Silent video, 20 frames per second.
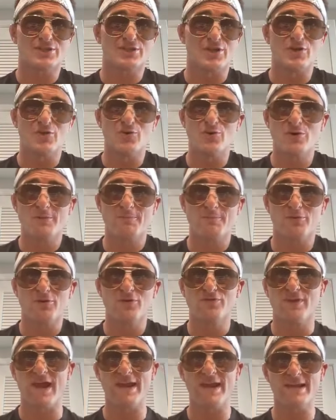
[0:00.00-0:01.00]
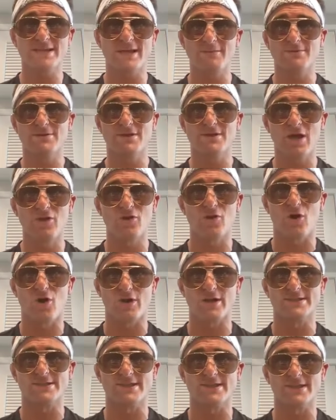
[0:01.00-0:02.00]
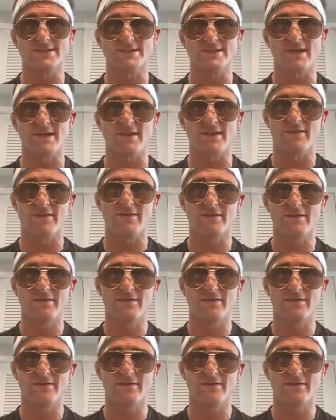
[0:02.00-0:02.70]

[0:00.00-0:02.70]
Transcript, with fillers: just a new and improved Danny Sabatello August 16th.